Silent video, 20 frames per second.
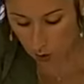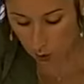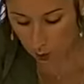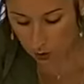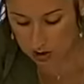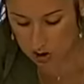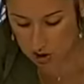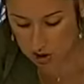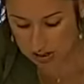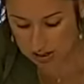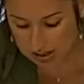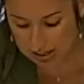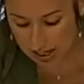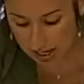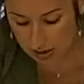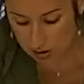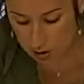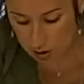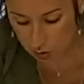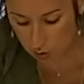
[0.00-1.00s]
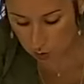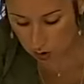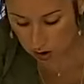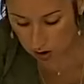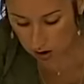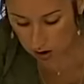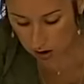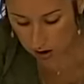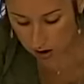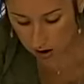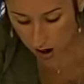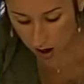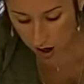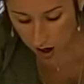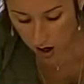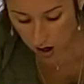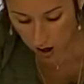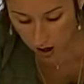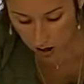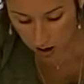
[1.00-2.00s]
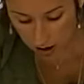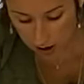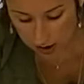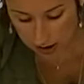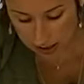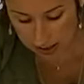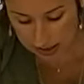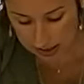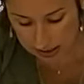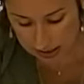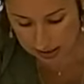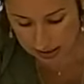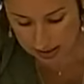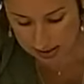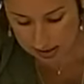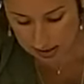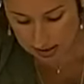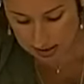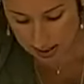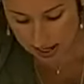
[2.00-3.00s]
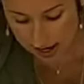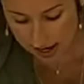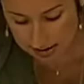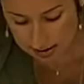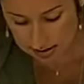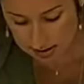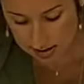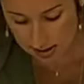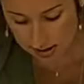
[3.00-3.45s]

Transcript: when she set to work. Hard and easy tasks